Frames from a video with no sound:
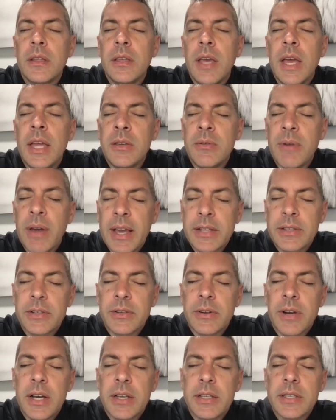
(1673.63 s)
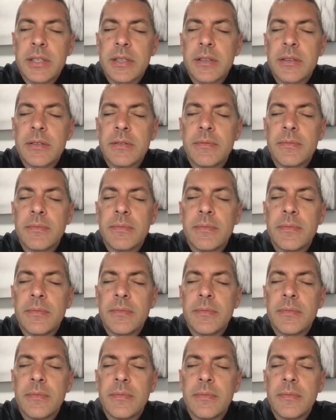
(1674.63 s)
and you answer us
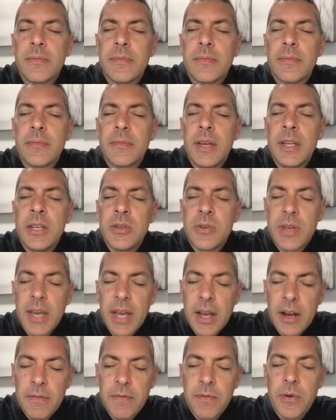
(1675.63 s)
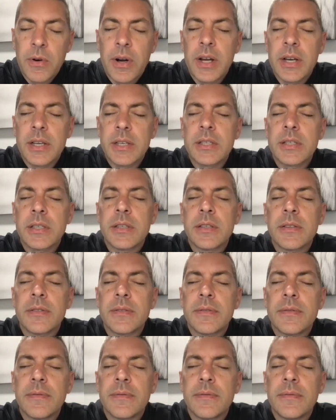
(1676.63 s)
and you care for us
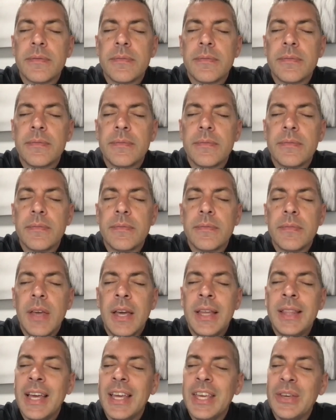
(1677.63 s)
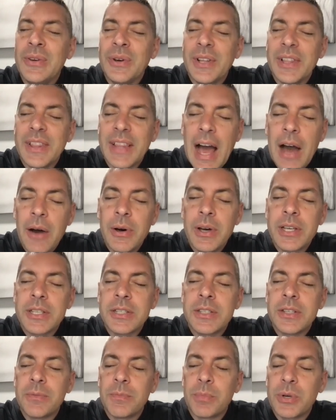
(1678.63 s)
and that you allow us
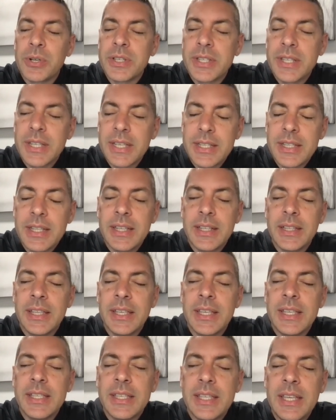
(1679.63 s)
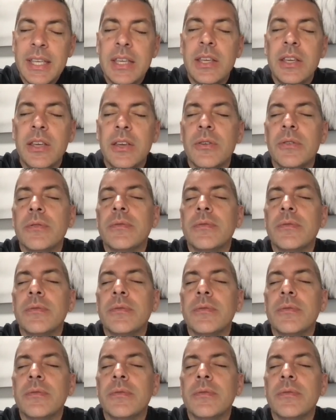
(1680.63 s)
to persistently seek you.